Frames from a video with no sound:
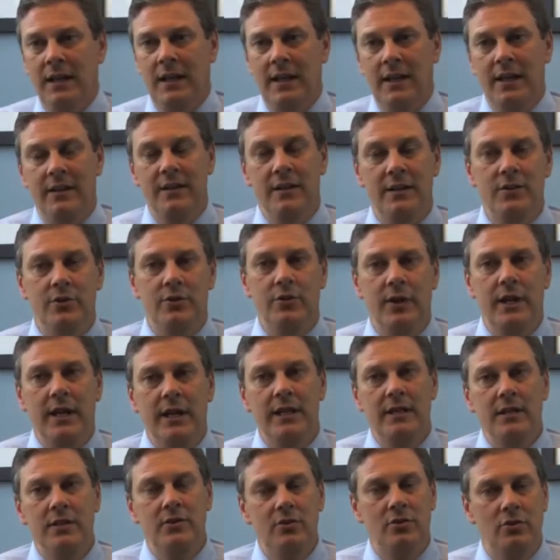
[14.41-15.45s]
and then
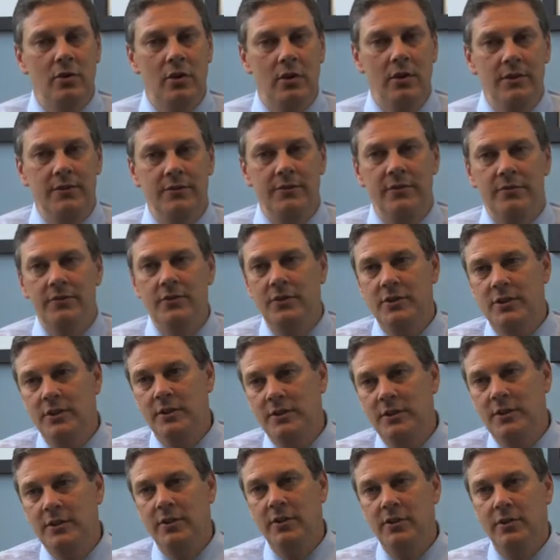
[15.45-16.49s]
trained in Charlottesville,
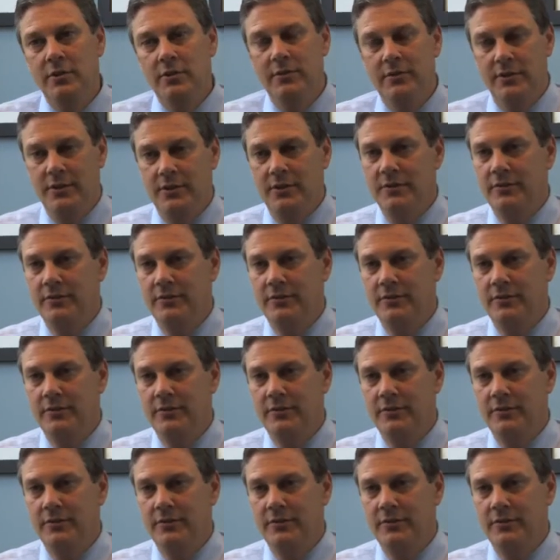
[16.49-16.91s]
Virginia at the University